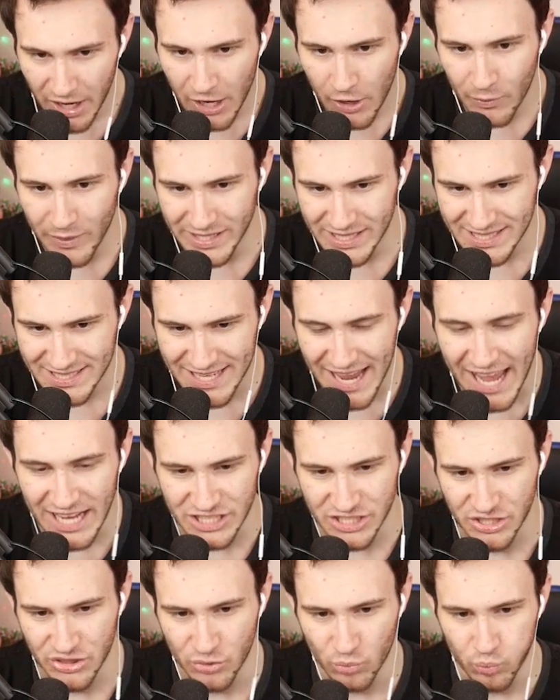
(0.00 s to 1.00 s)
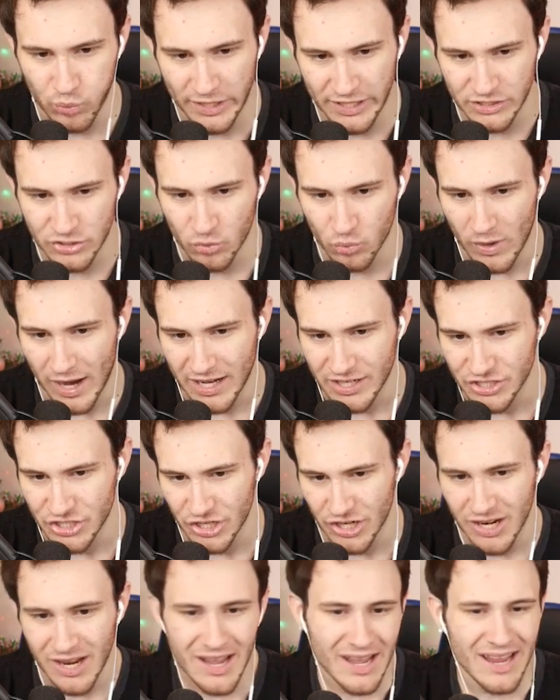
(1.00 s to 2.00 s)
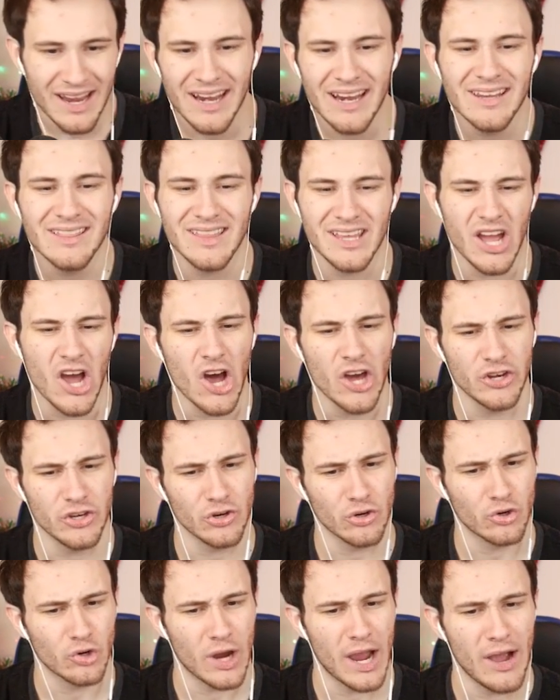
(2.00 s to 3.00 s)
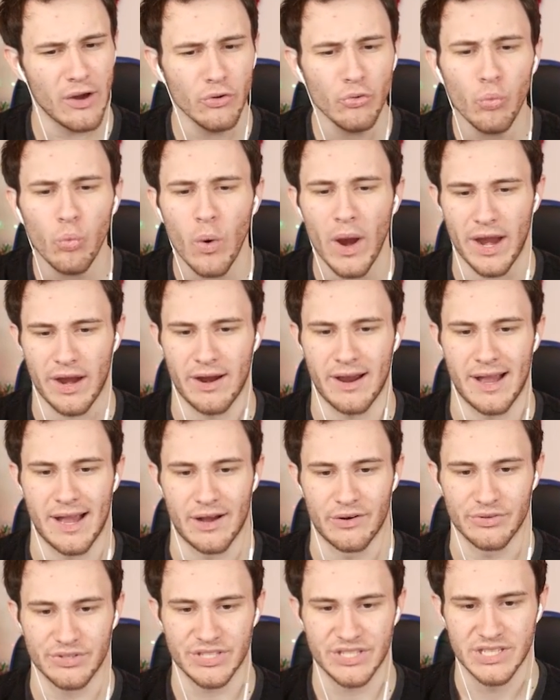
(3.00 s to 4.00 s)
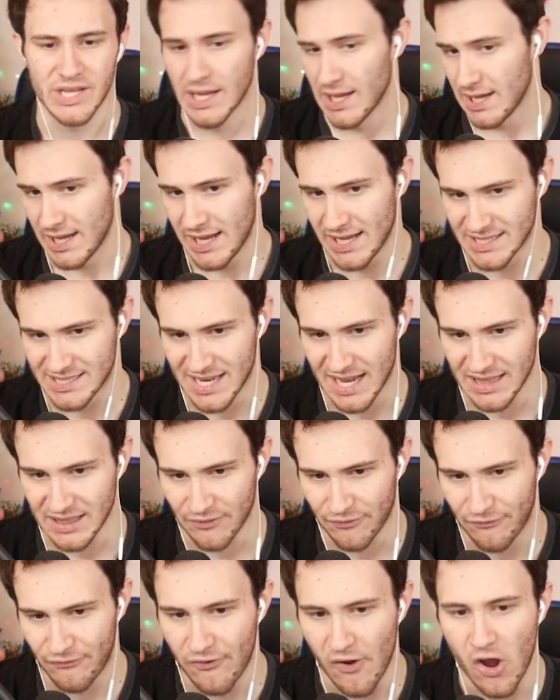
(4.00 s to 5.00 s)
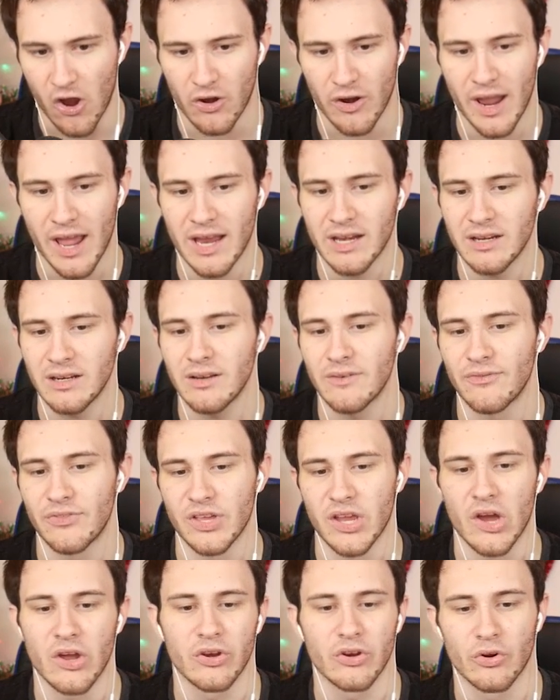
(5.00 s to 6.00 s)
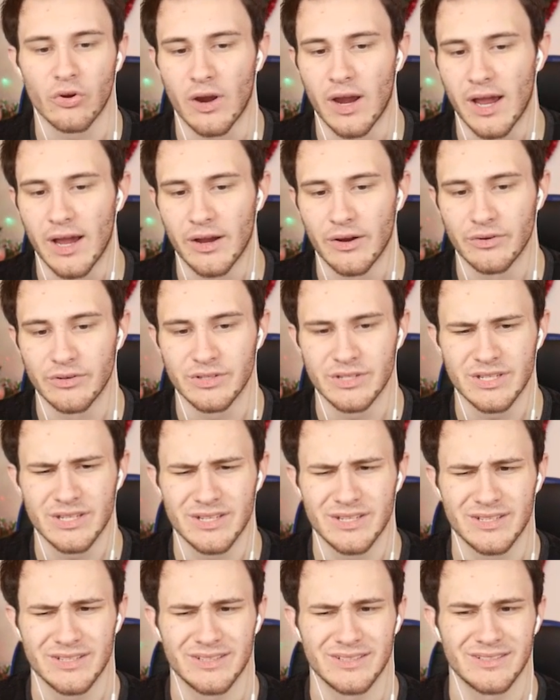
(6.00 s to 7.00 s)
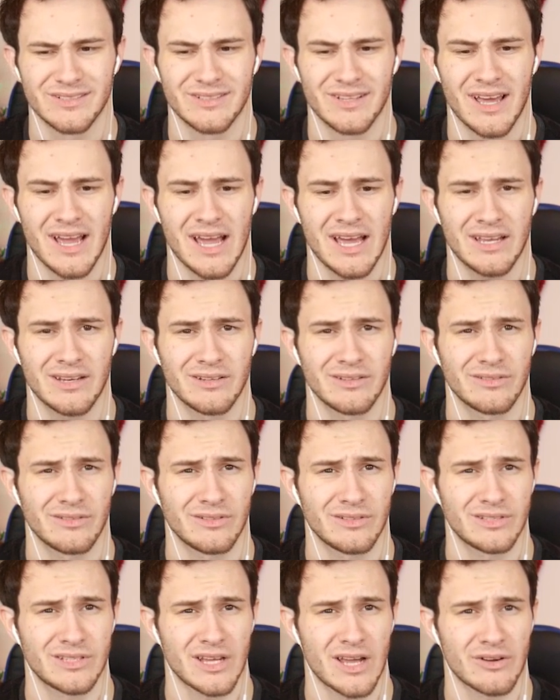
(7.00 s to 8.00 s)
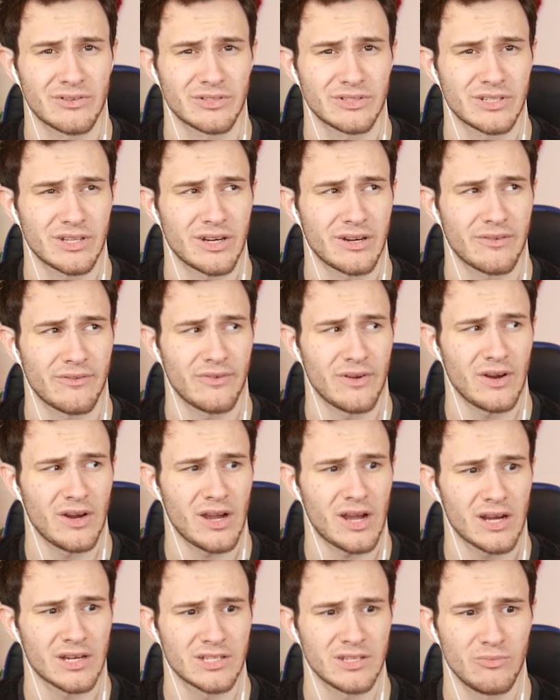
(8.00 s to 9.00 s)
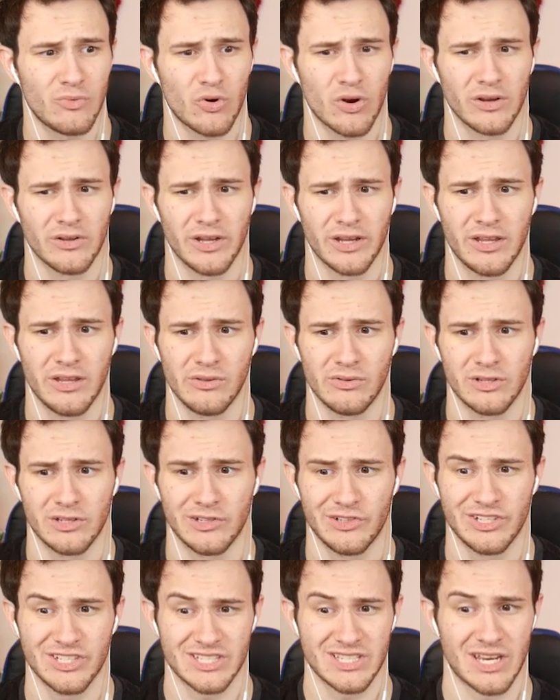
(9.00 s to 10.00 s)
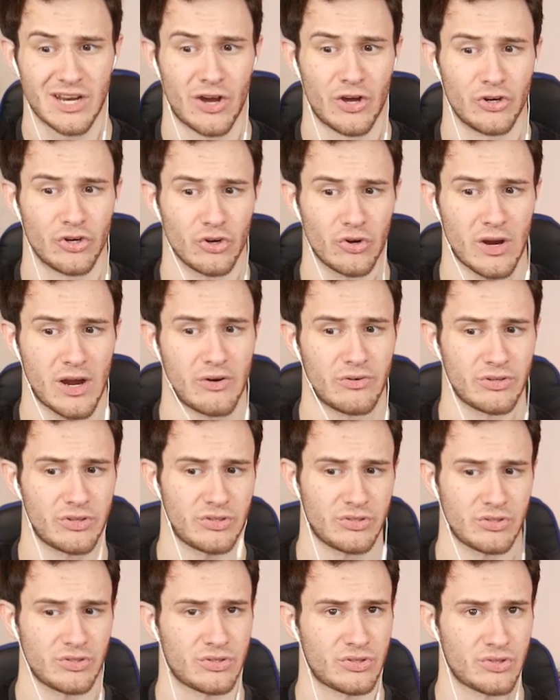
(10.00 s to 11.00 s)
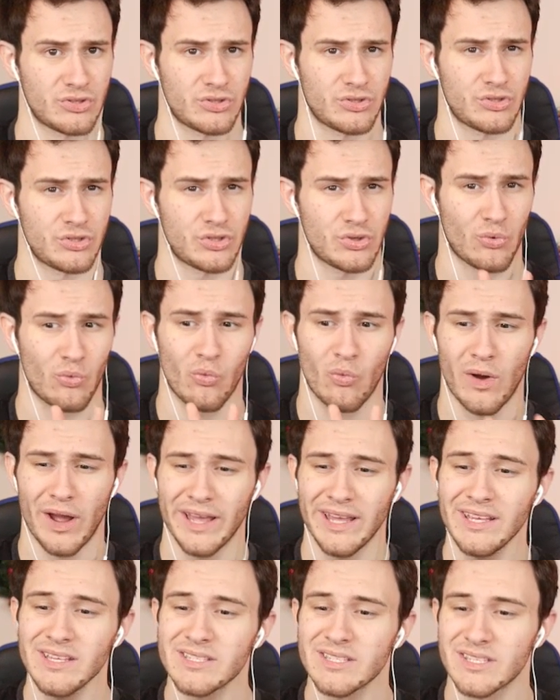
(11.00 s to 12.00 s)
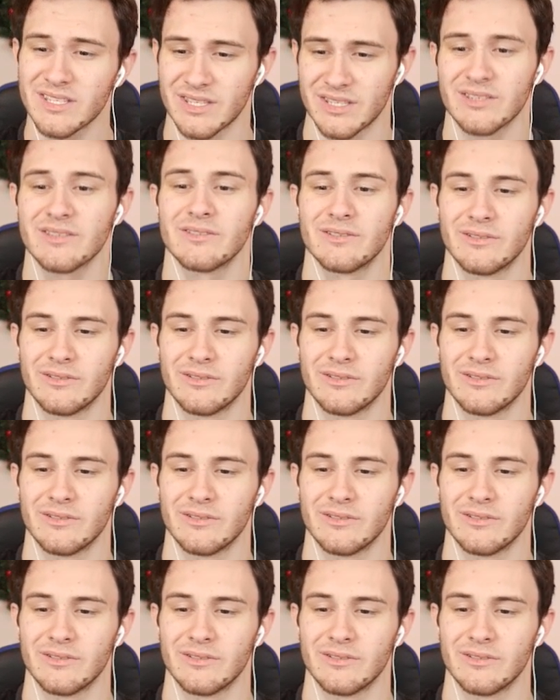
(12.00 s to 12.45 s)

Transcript: We stashed the real director in the underground warehouse. It's at the far end of the underground. That sounds like a very oxymoron. Like, you literally just said underground twice?